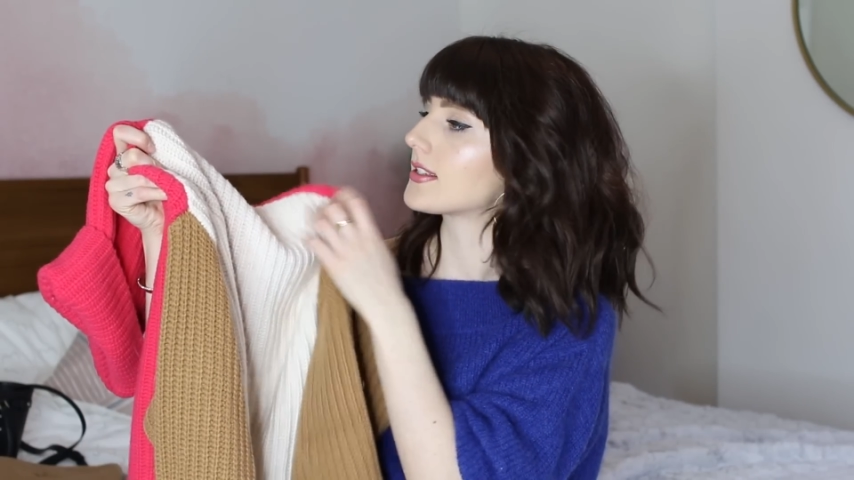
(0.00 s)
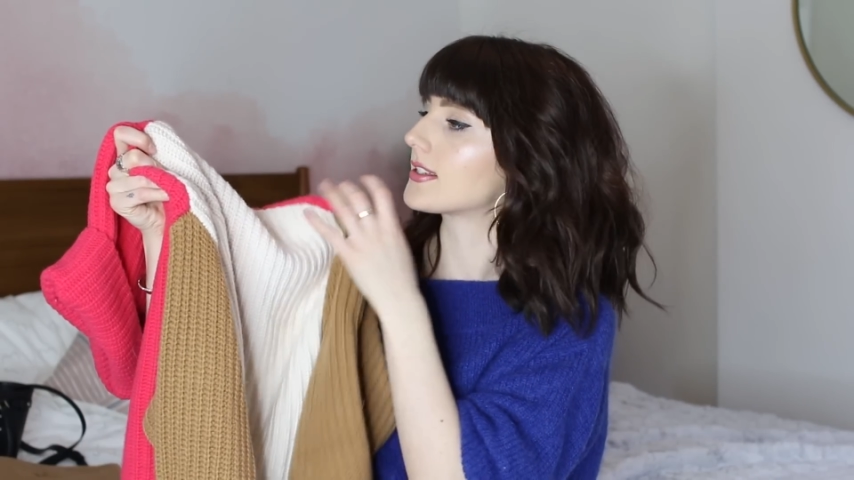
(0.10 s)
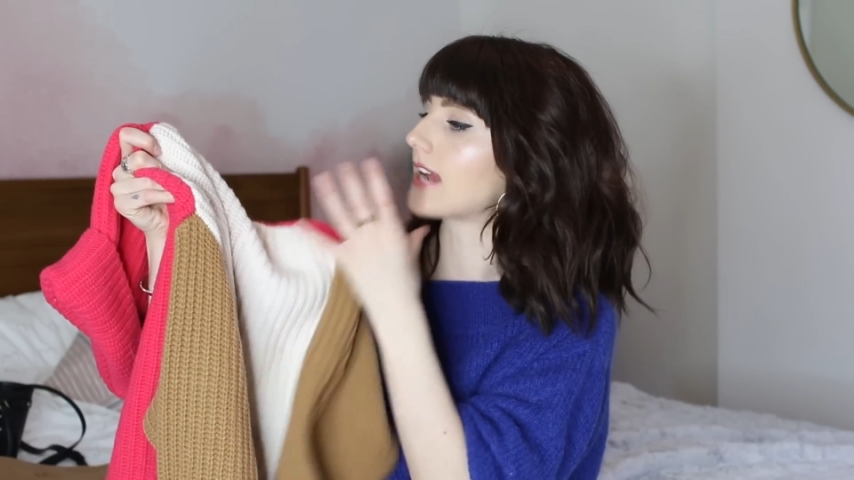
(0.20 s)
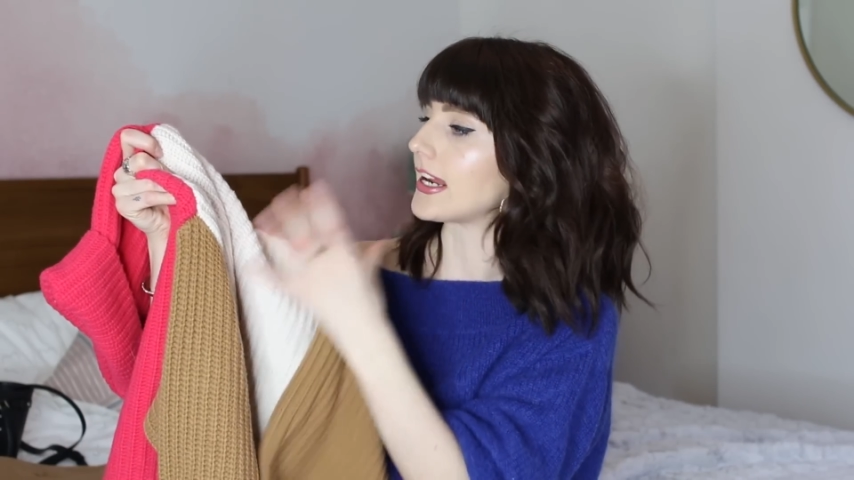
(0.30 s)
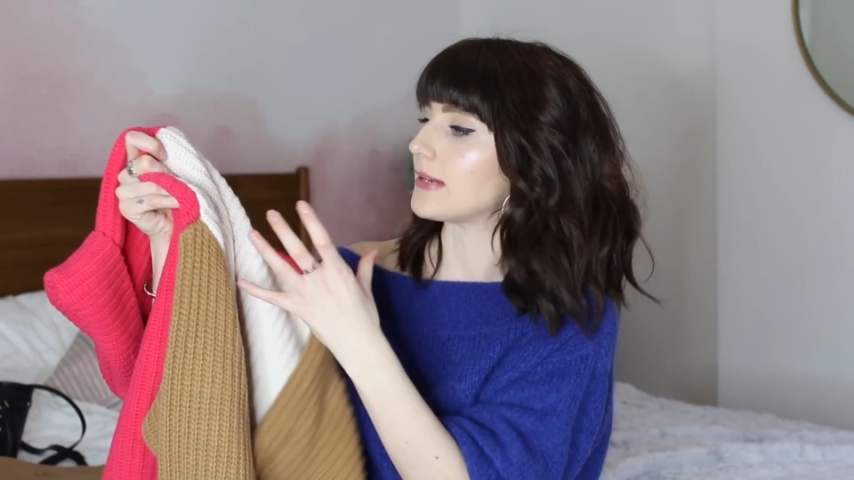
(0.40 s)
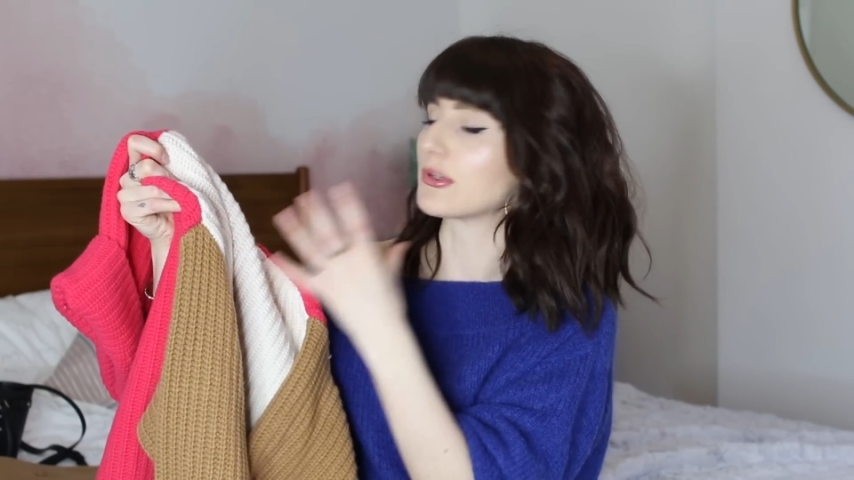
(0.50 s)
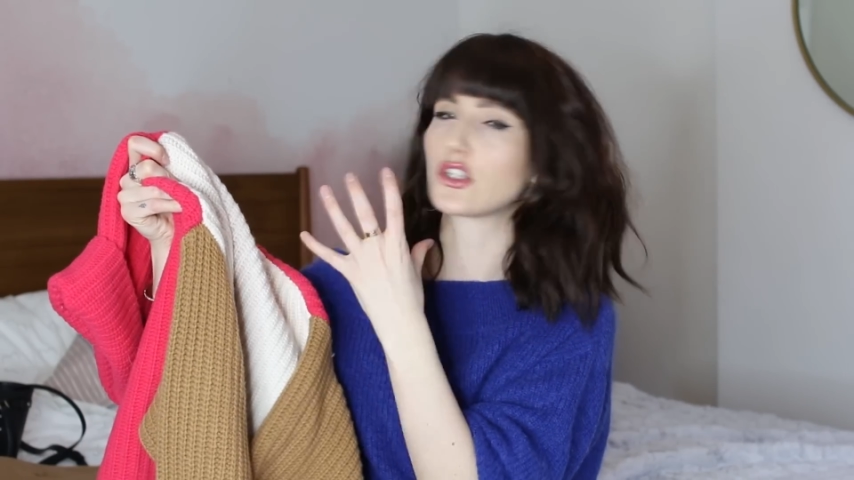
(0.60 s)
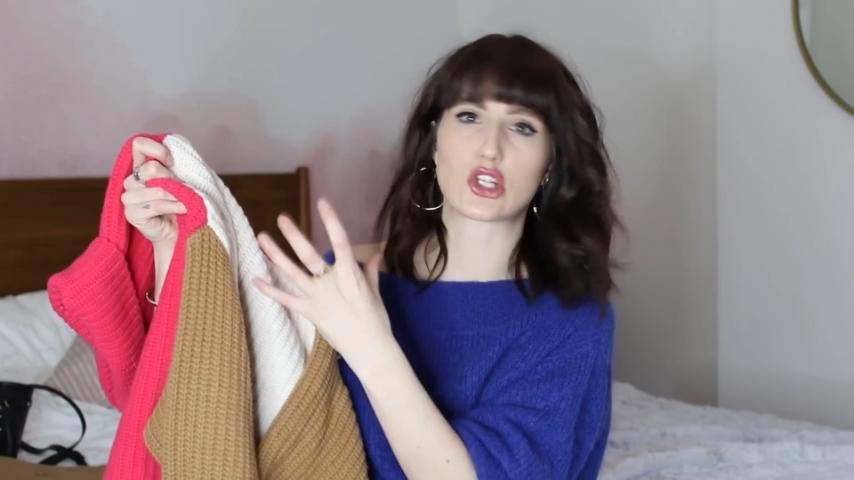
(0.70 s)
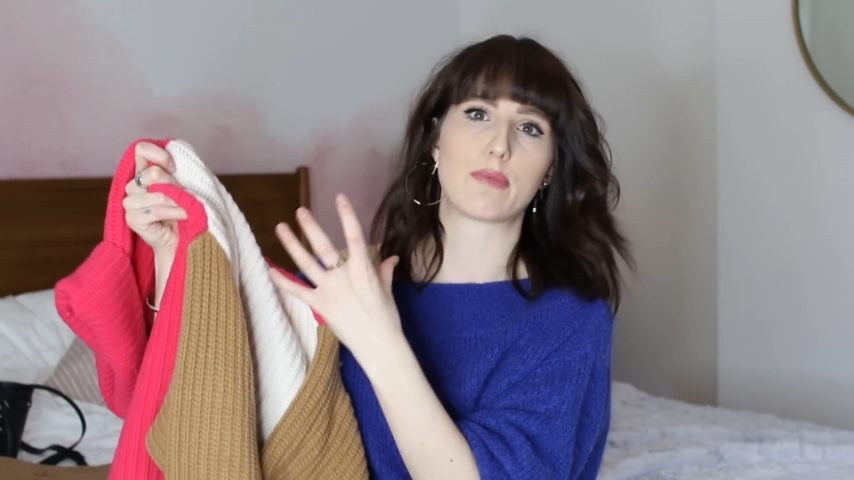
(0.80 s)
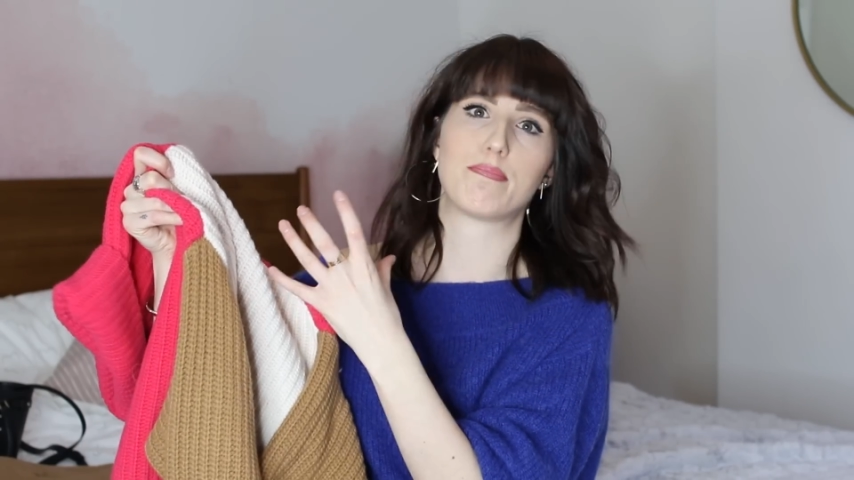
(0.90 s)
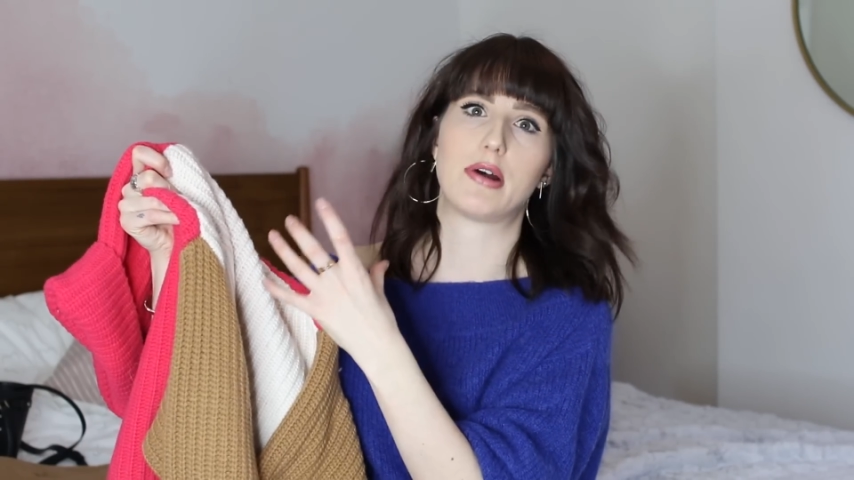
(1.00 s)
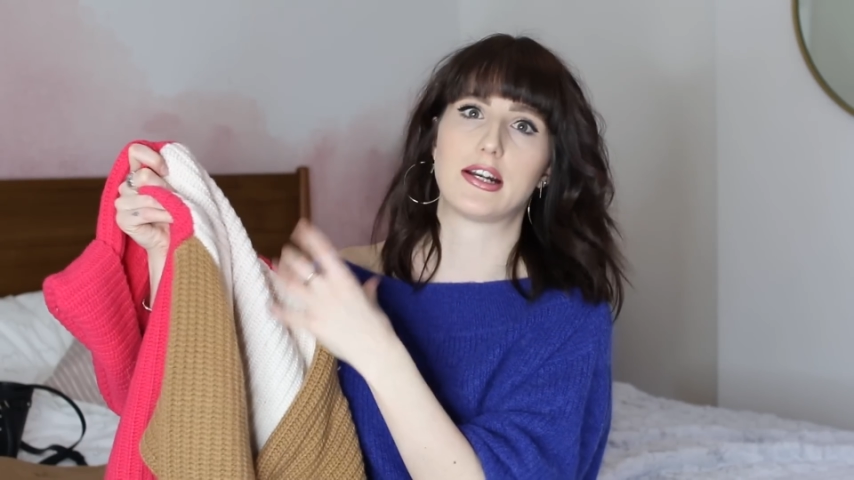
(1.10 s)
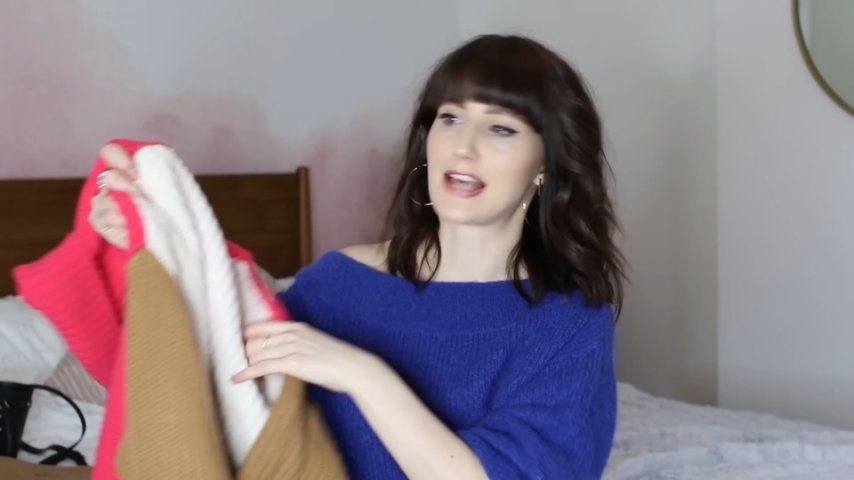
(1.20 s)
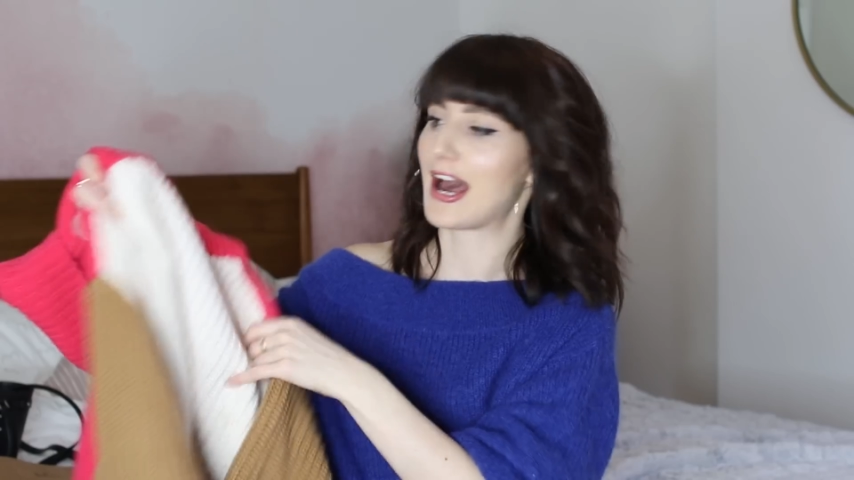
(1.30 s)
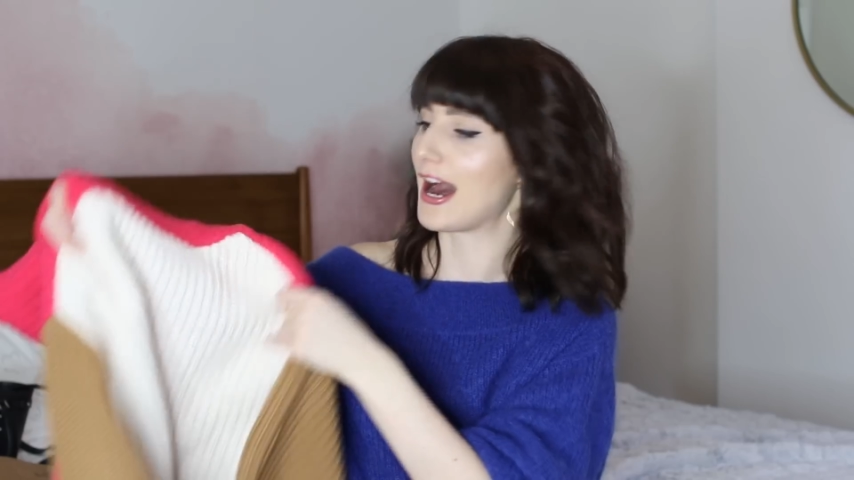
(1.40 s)
statement
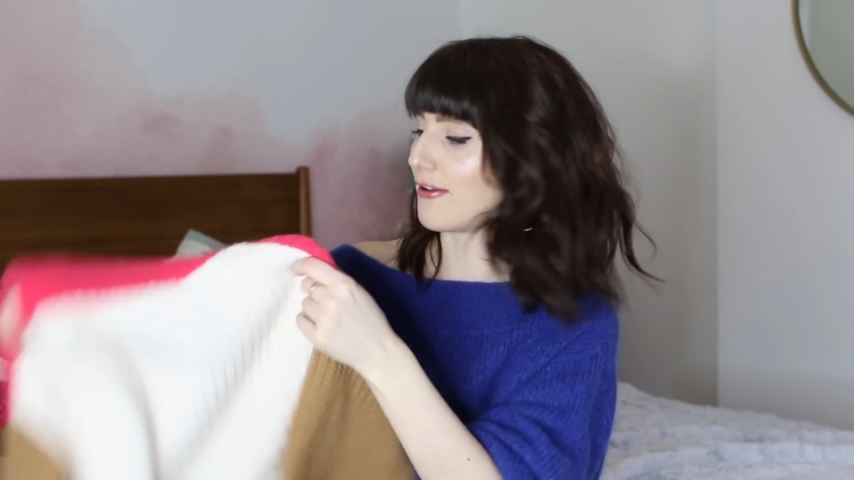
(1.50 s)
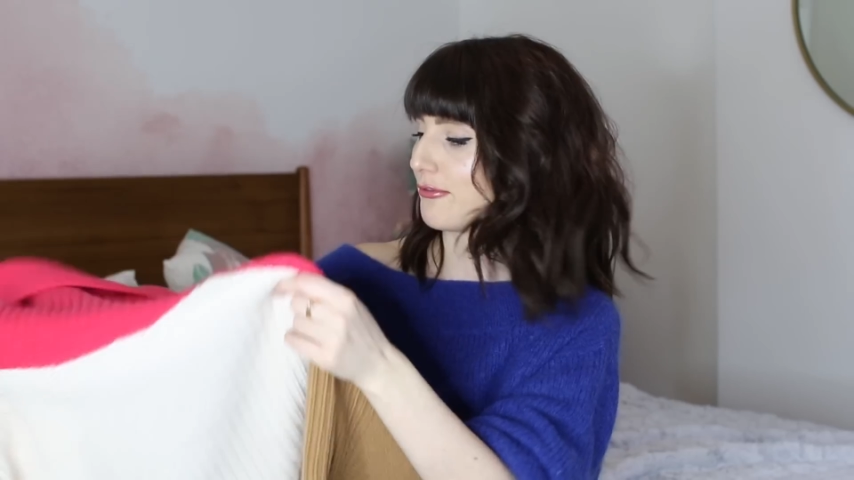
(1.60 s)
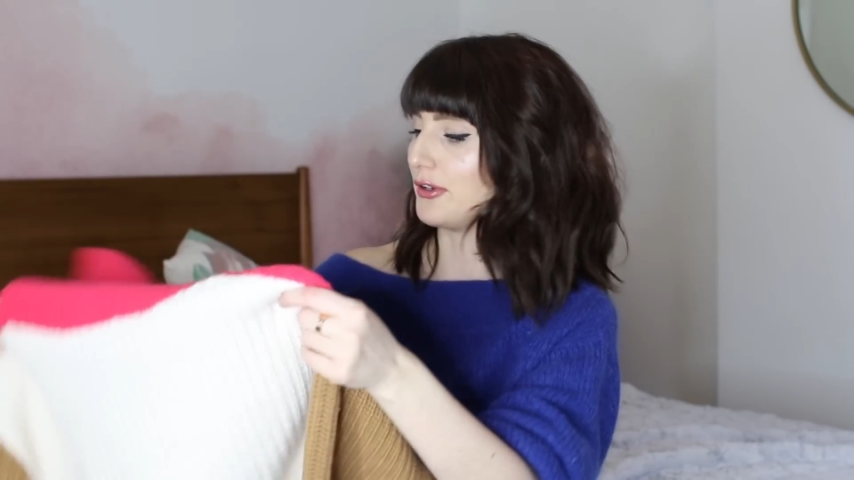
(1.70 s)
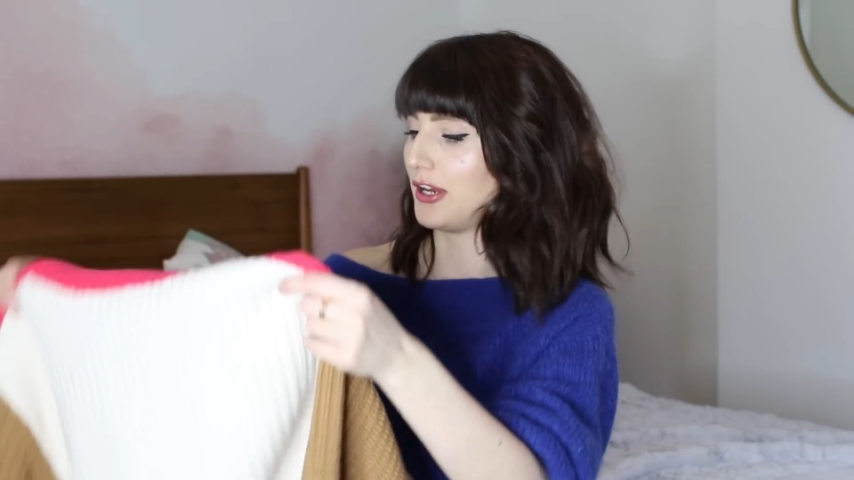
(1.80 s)
jumper to have